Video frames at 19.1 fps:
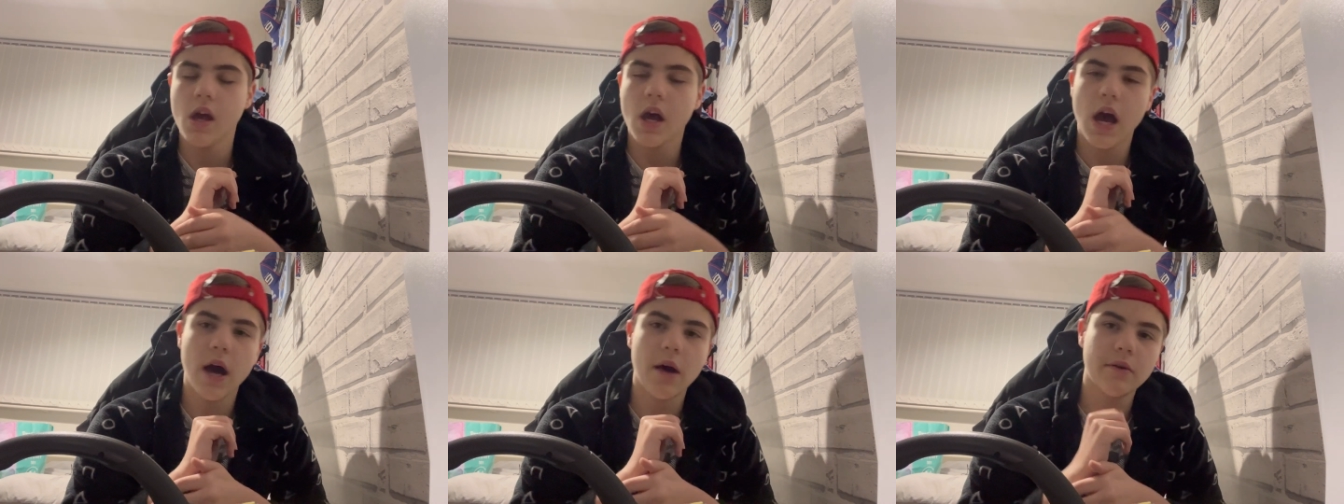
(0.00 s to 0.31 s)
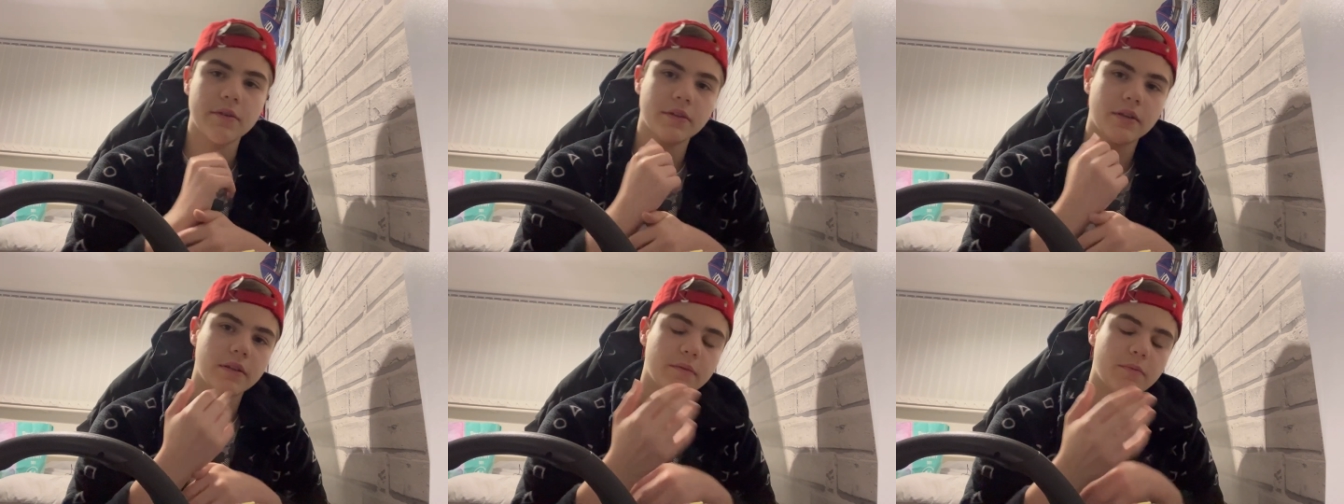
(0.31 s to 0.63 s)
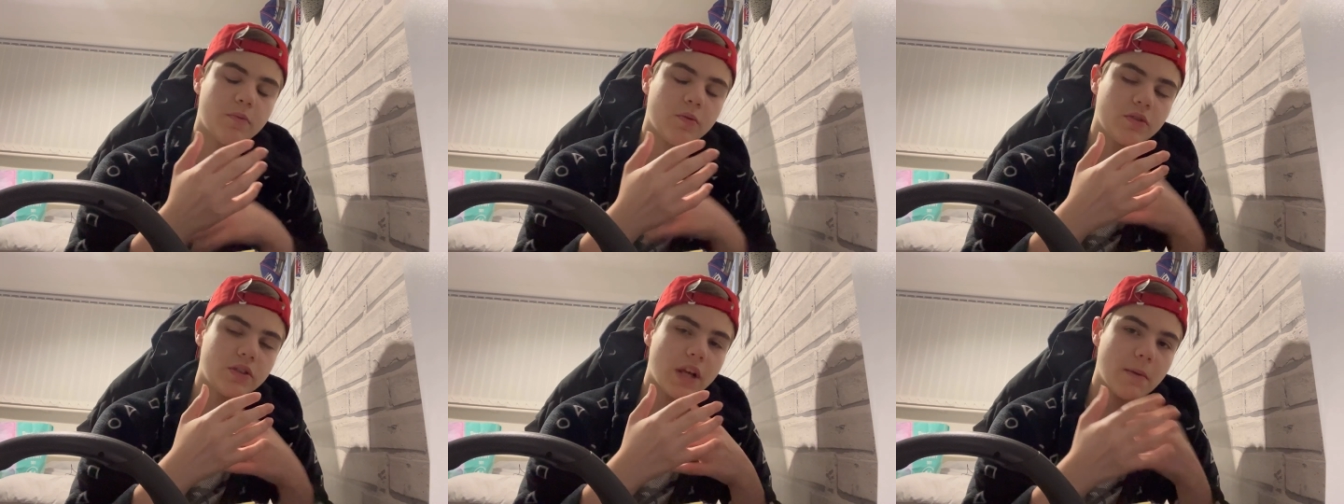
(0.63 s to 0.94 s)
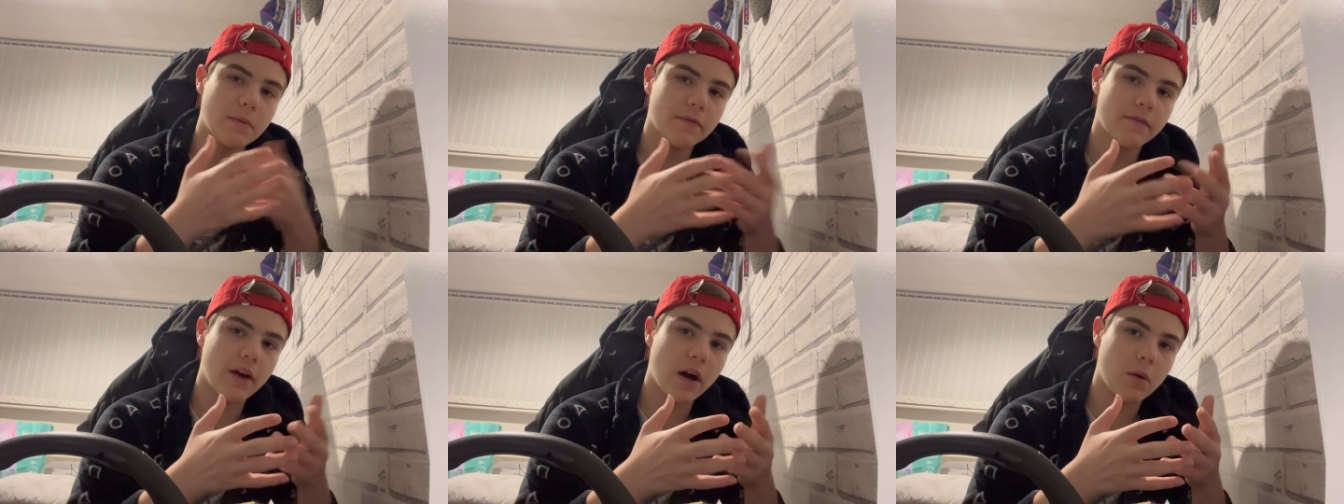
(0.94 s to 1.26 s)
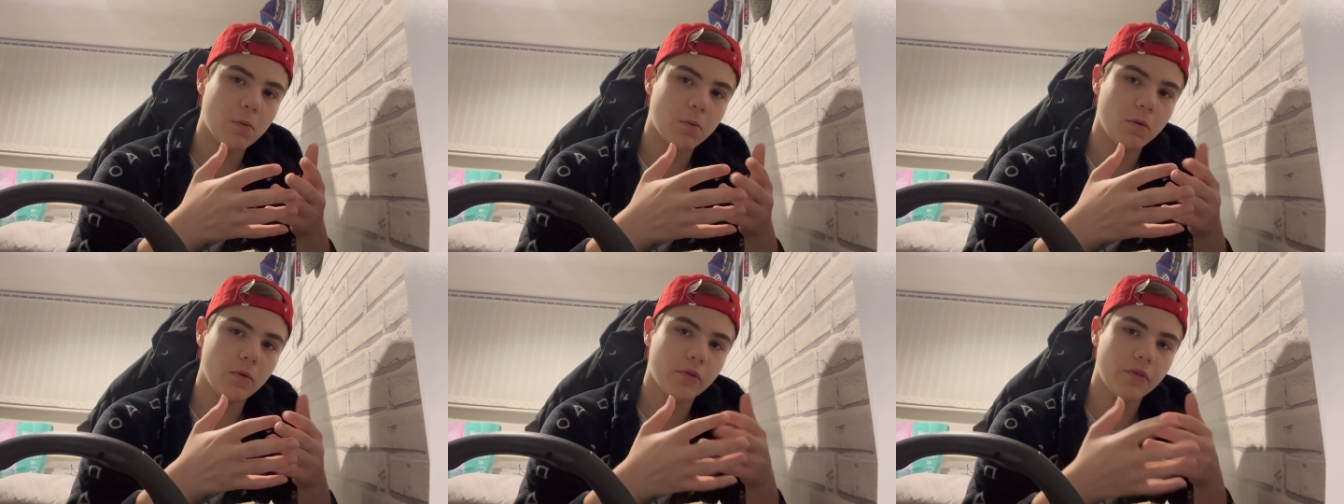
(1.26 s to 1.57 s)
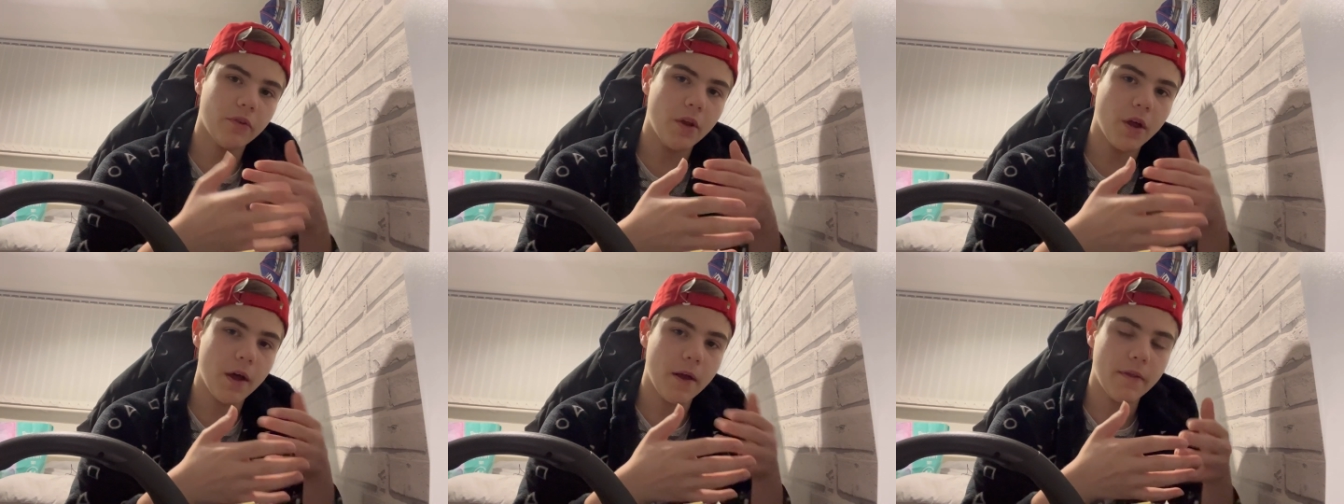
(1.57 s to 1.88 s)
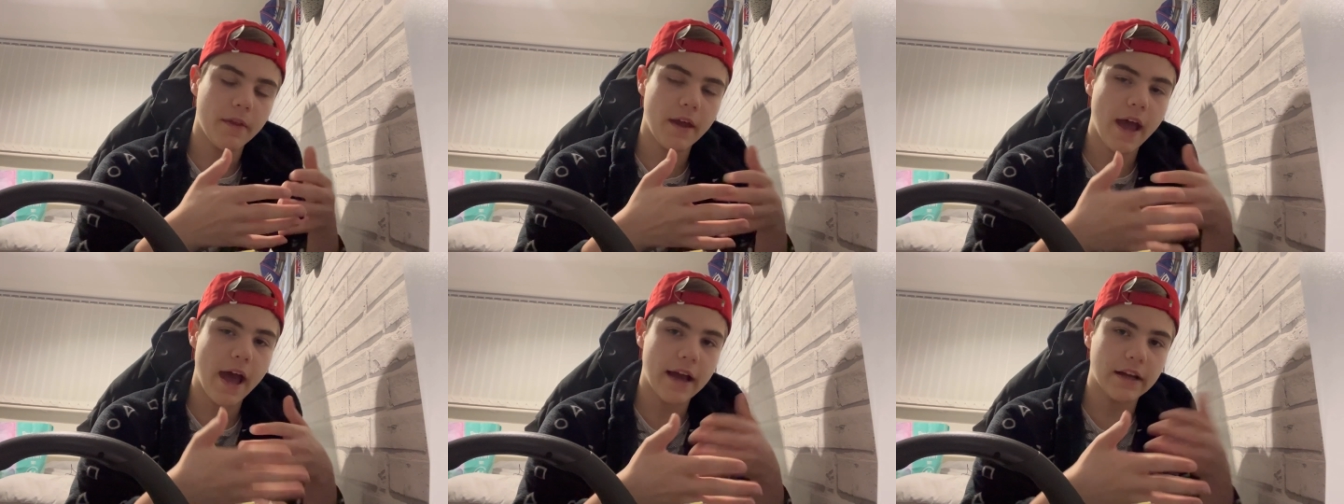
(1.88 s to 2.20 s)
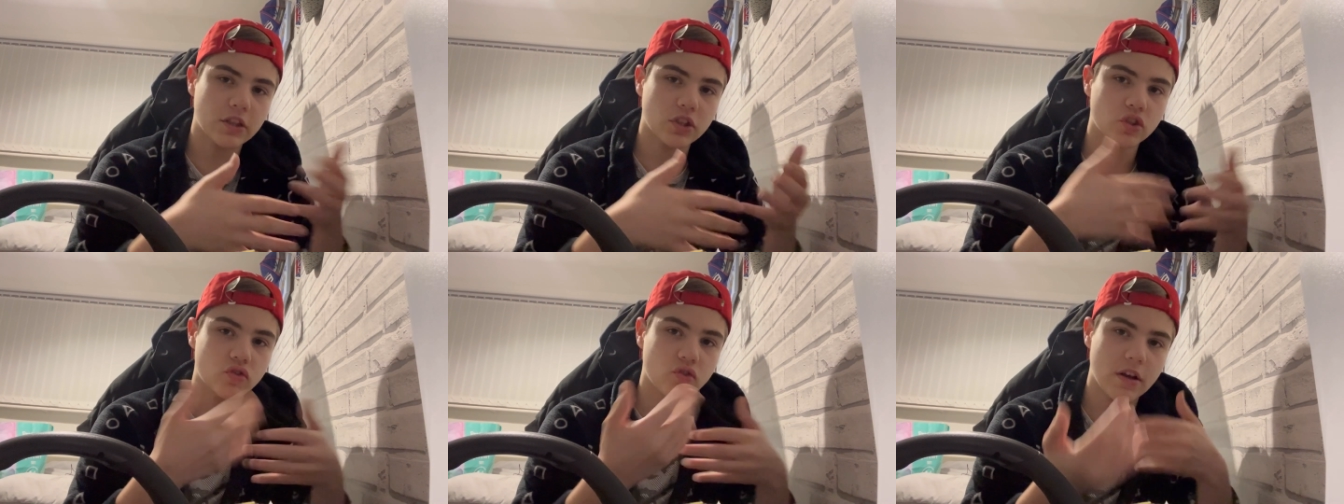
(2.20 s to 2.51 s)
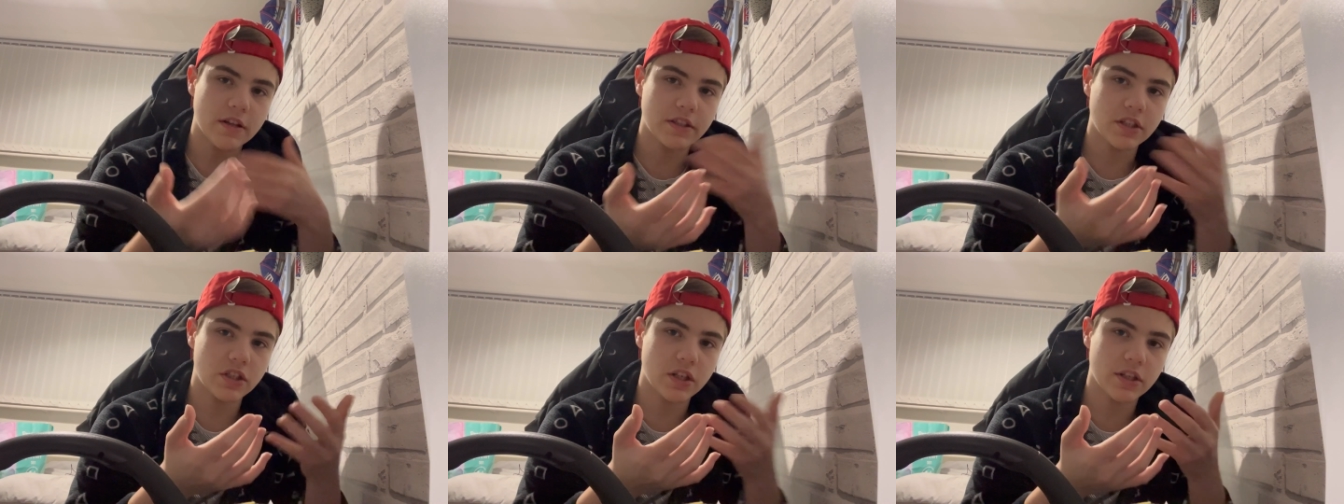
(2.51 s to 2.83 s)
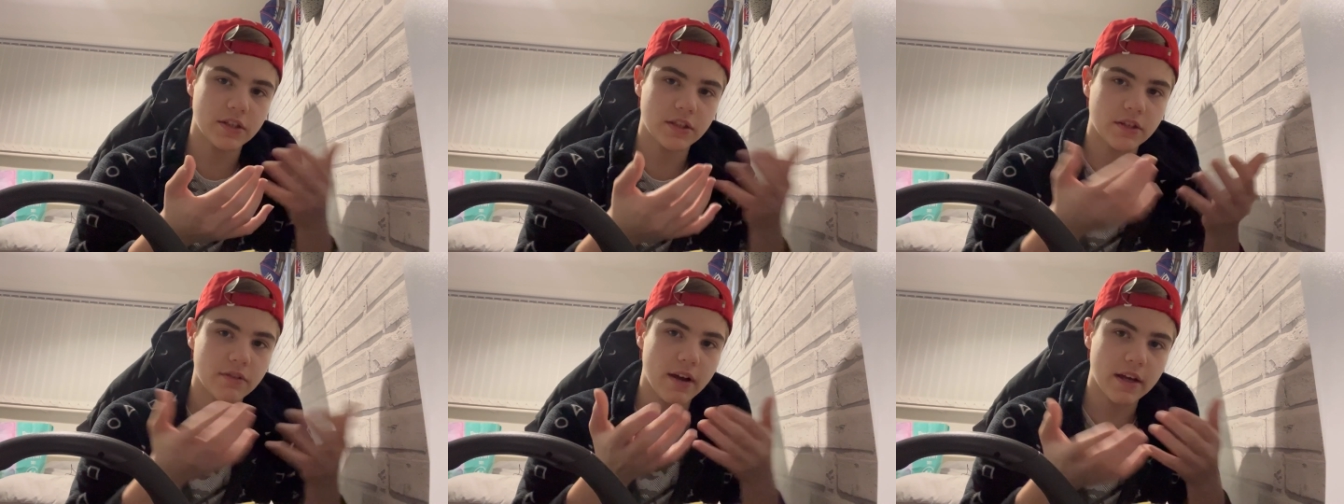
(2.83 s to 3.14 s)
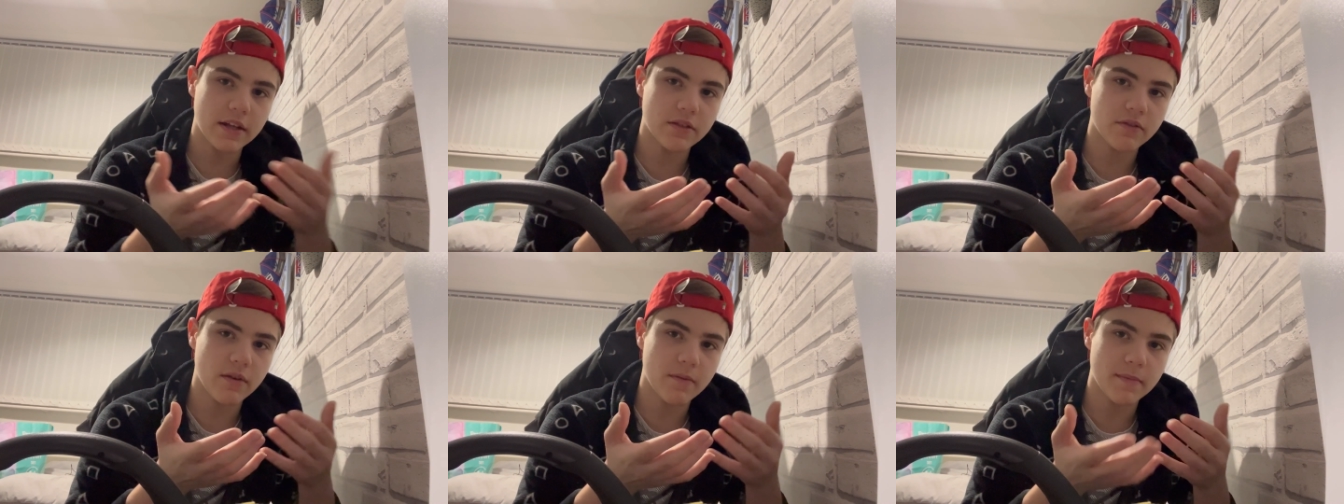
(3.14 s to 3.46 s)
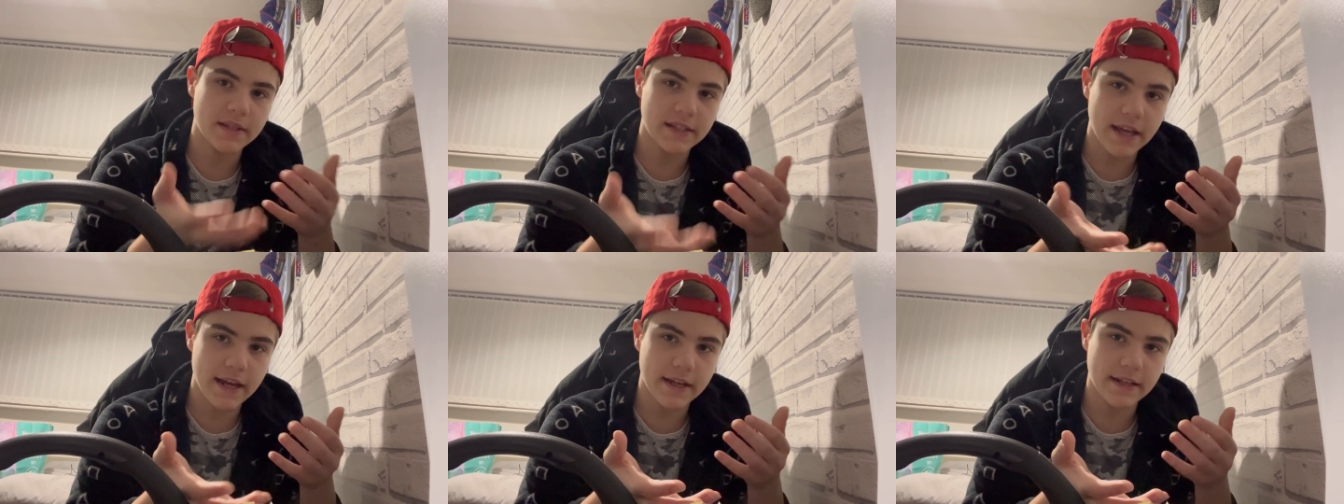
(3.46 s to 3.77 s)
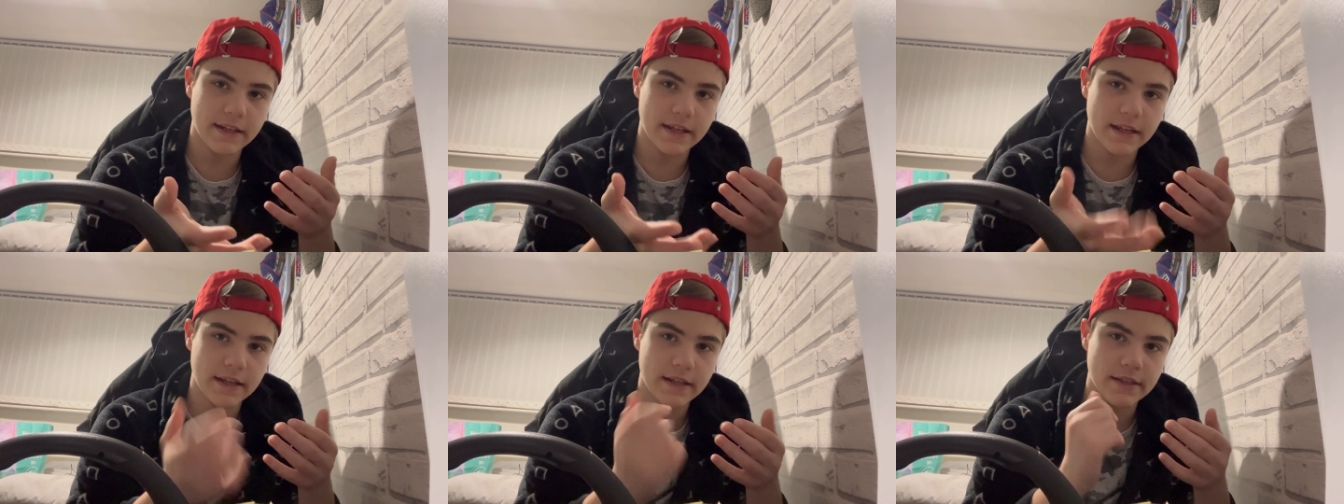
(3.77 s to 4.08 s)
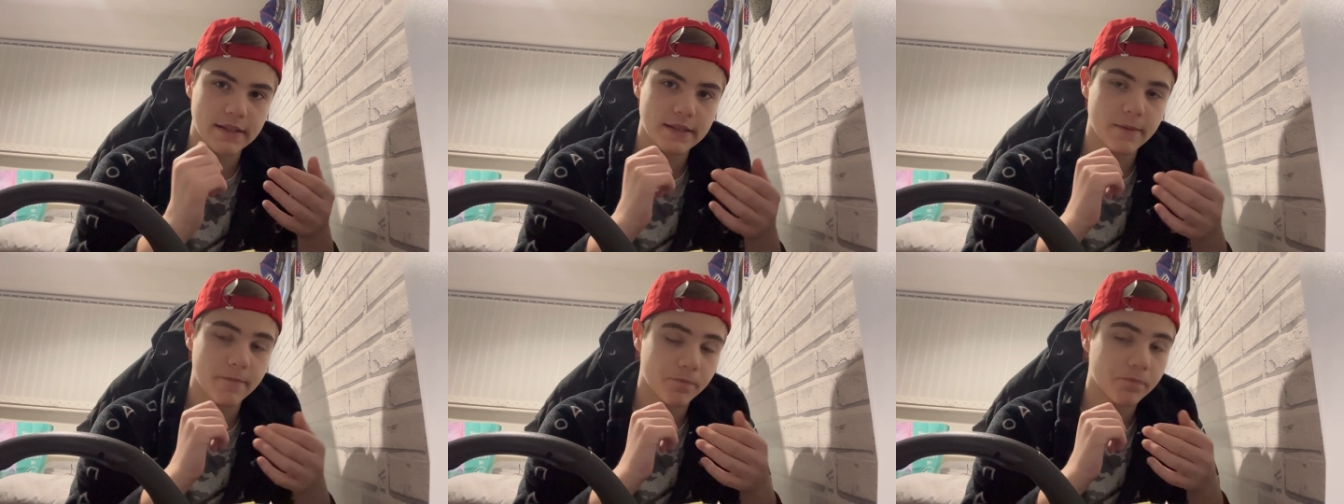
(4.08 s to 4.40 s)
But James Vowles, the ex-strategist director at Mercedes.